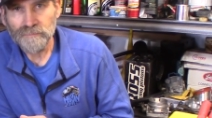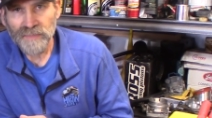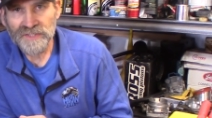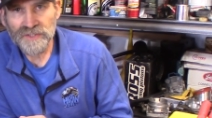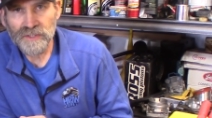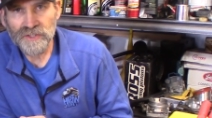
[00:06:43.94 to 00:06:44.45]

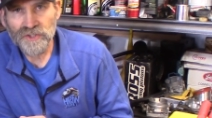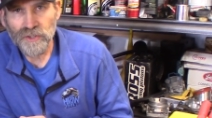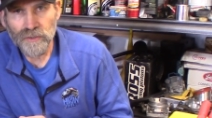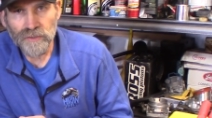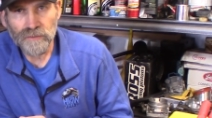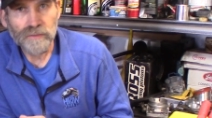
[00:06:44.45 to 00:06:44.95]
basically
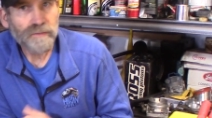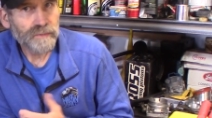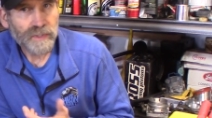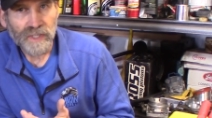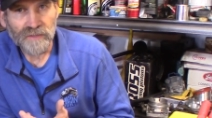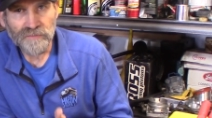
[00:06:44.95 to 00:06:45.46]
start your
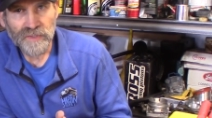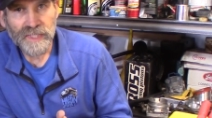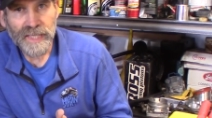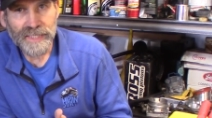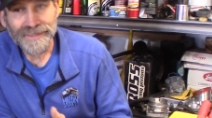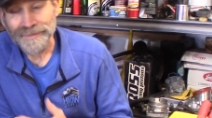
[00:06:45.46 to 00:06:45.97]
a V
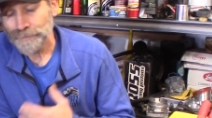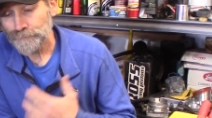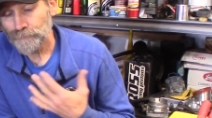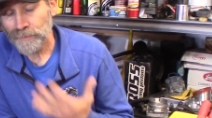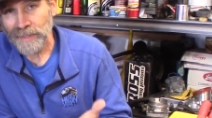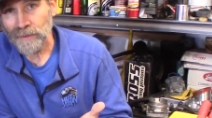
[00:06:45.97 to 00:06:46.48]
eight
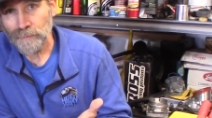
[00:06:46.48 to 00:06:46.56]
without a